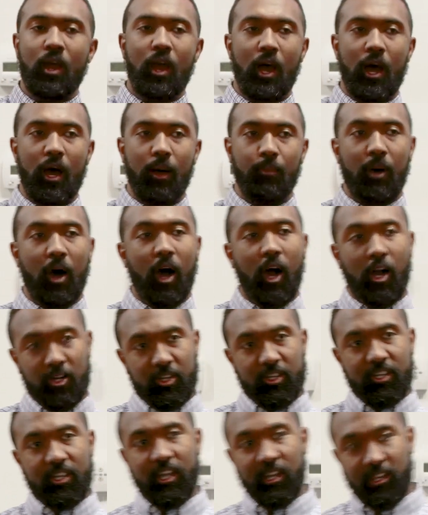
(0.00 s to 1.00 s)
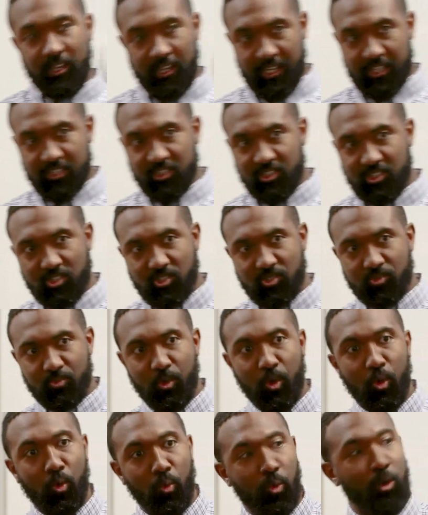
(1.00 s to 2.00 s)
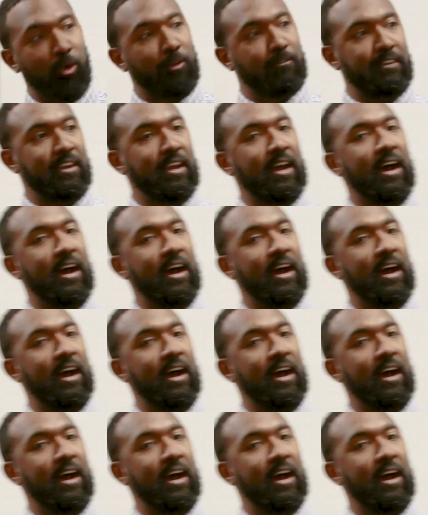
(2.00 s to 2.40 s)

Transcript: Our kidneys work via